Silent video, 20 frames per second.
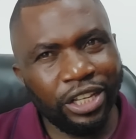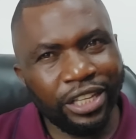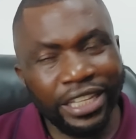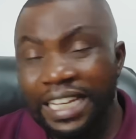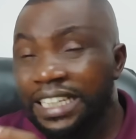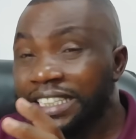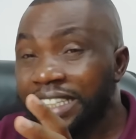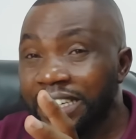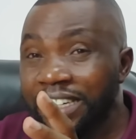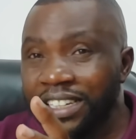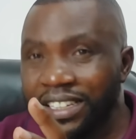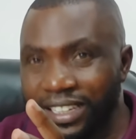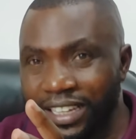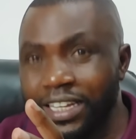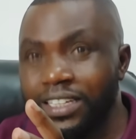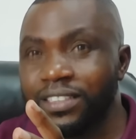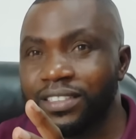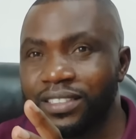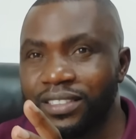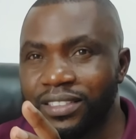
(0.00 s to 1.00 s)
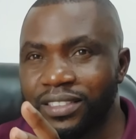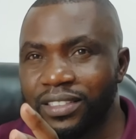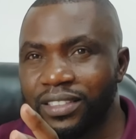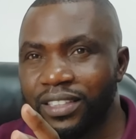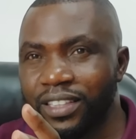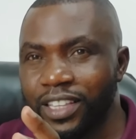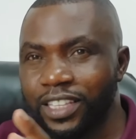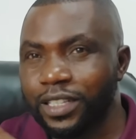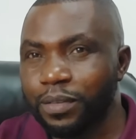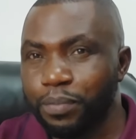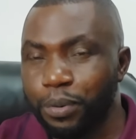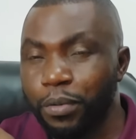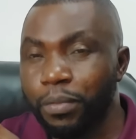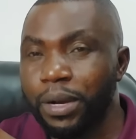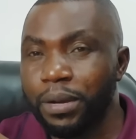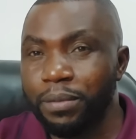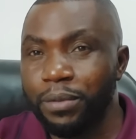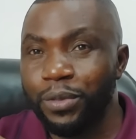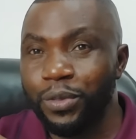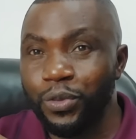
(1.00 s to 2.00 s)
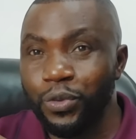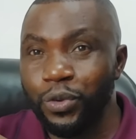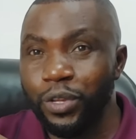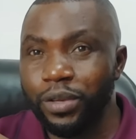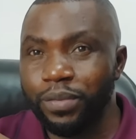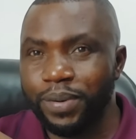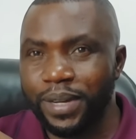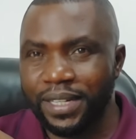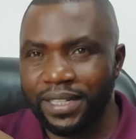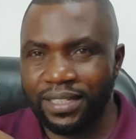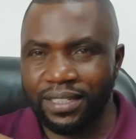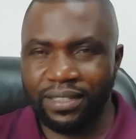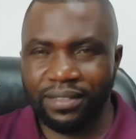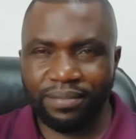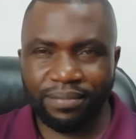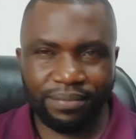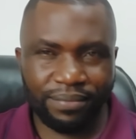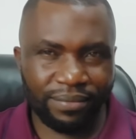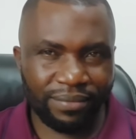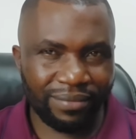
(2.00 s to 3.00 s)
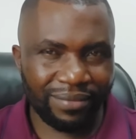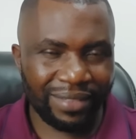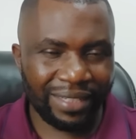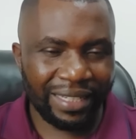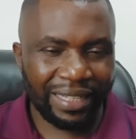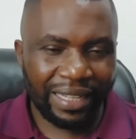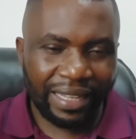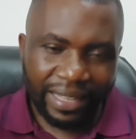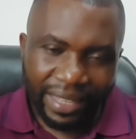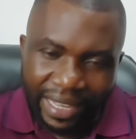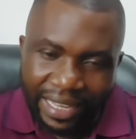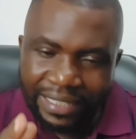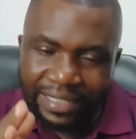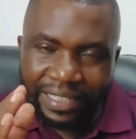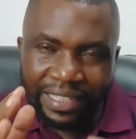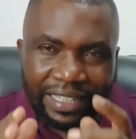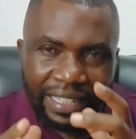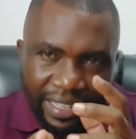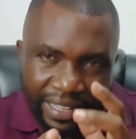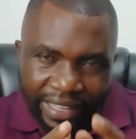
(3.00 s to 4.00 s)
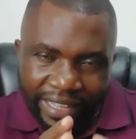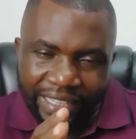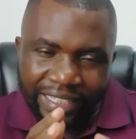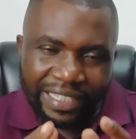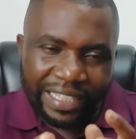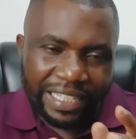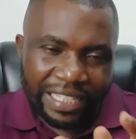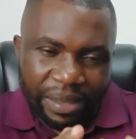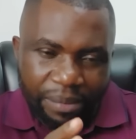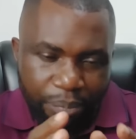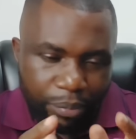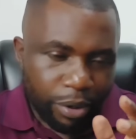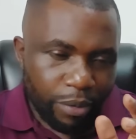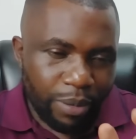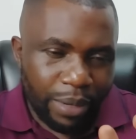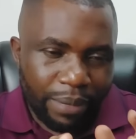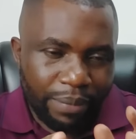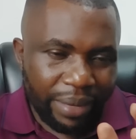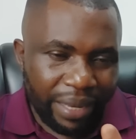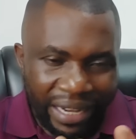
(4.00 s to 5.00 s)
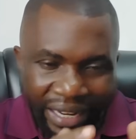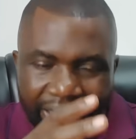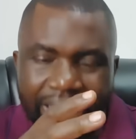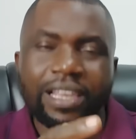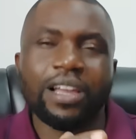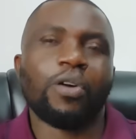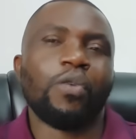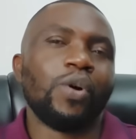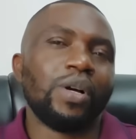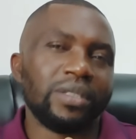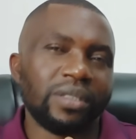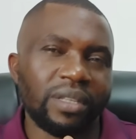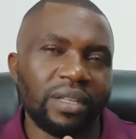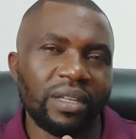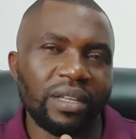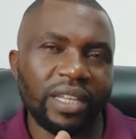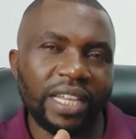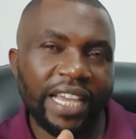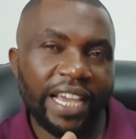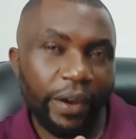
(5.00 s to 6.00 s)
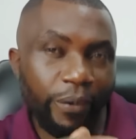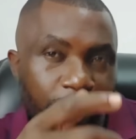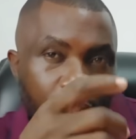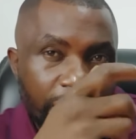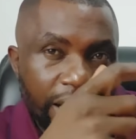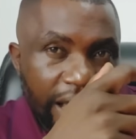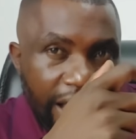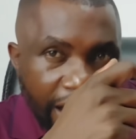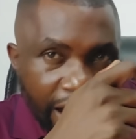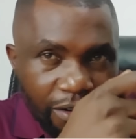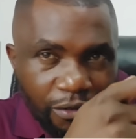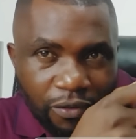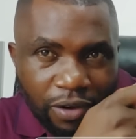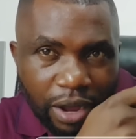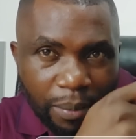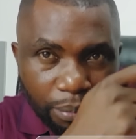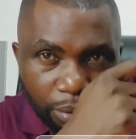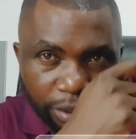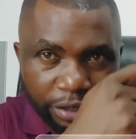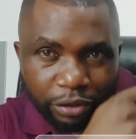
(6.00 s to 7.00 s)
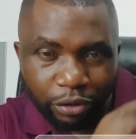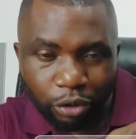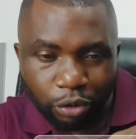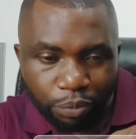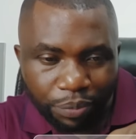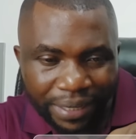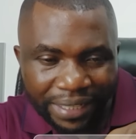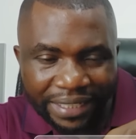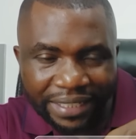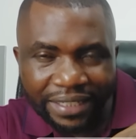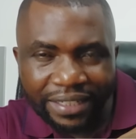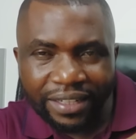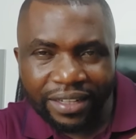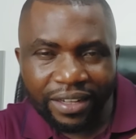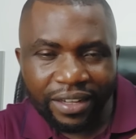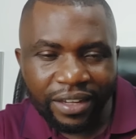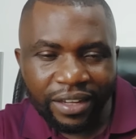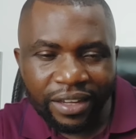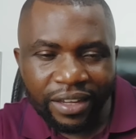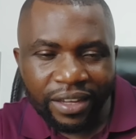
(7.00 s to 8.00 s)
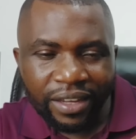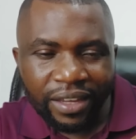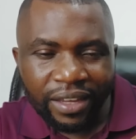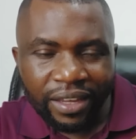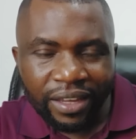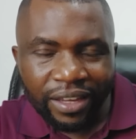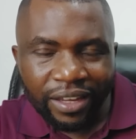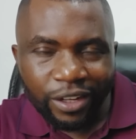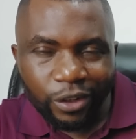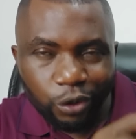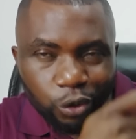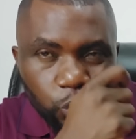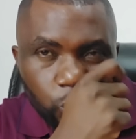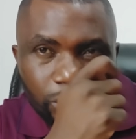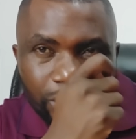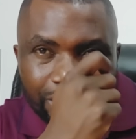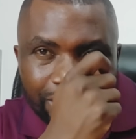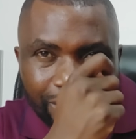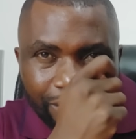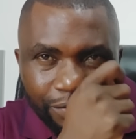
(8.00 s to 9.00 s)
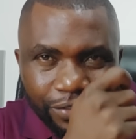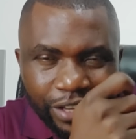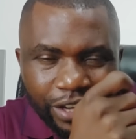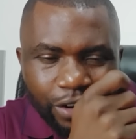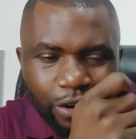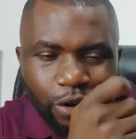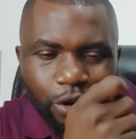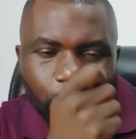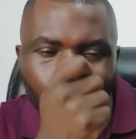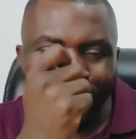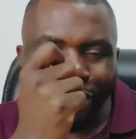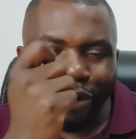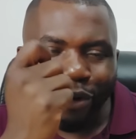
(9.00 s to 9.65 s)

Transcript: just in case there's a problem with UDA party, just in case there's a problem in Kenya Kwanza, we'll have a political party to use as a vehicle